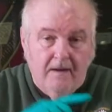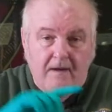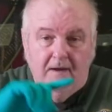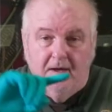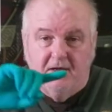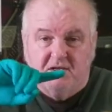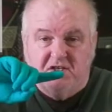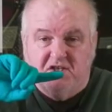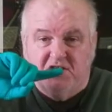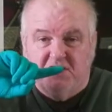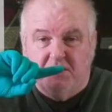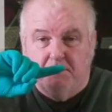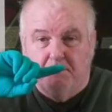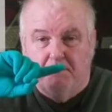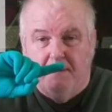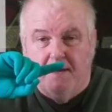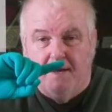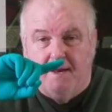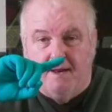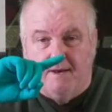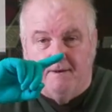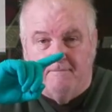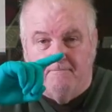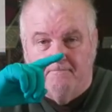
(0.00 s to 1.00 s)
it's
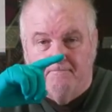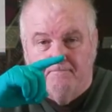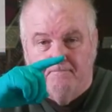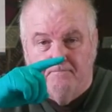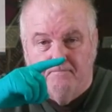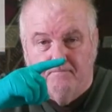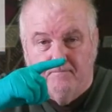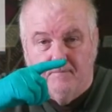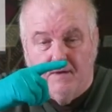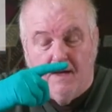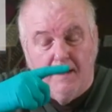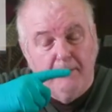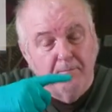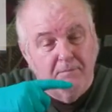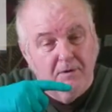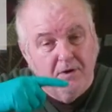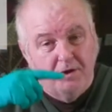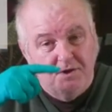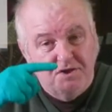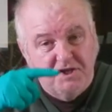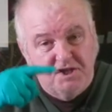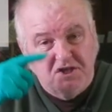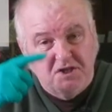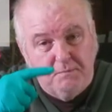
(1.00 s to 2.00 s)
spinning. And
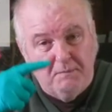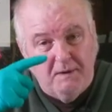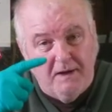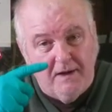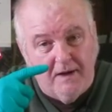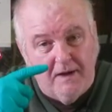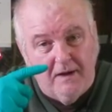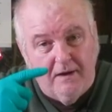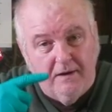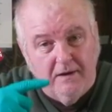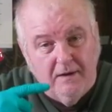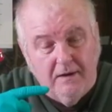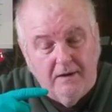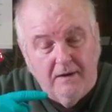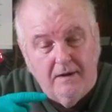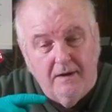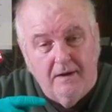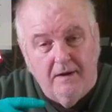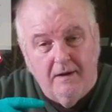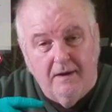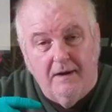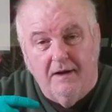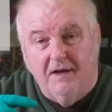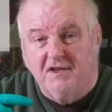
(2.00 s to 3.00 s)
because it's spinning,
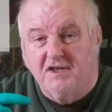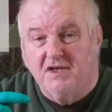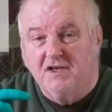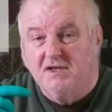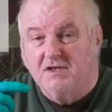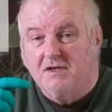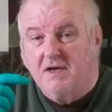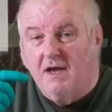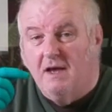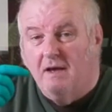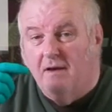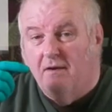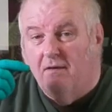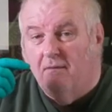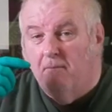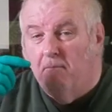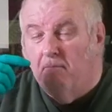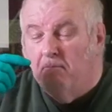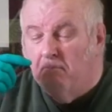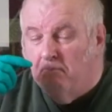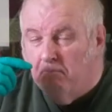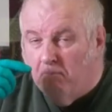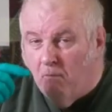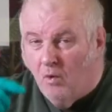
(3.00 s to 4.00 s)
it is
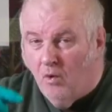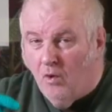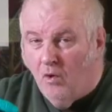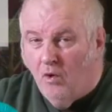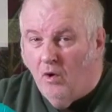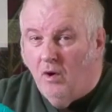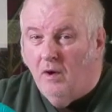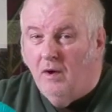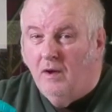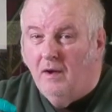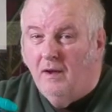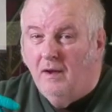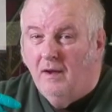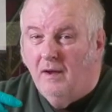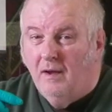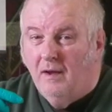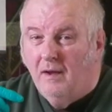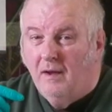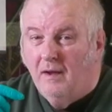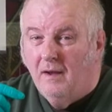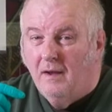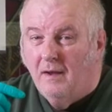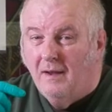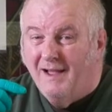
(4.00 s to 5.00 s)
more
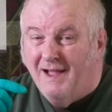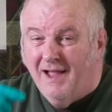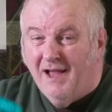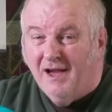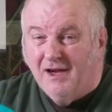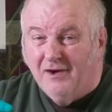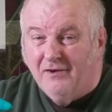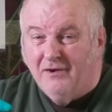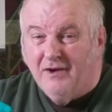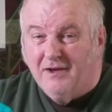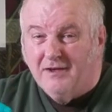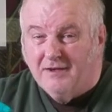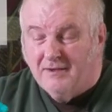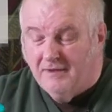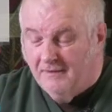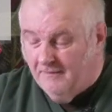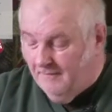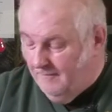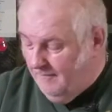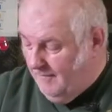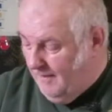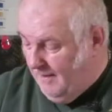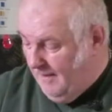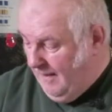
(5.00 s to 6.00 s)
accurate.
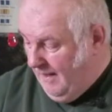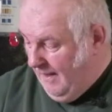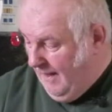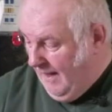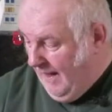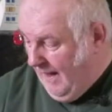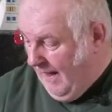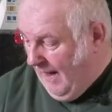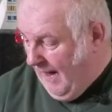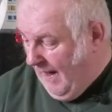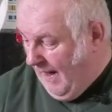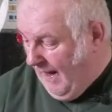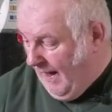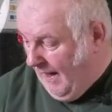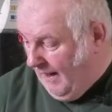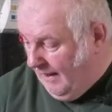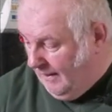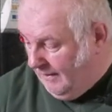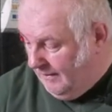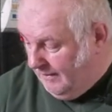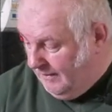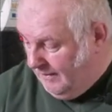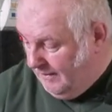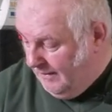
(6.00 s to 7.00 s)

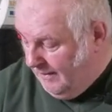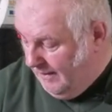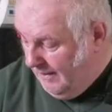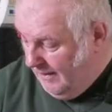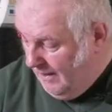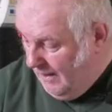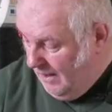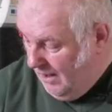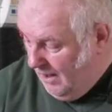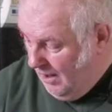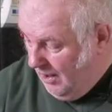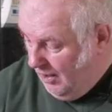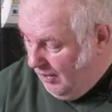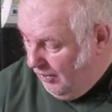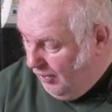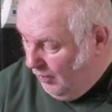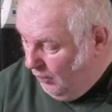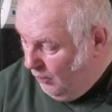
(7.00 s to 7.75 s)
And the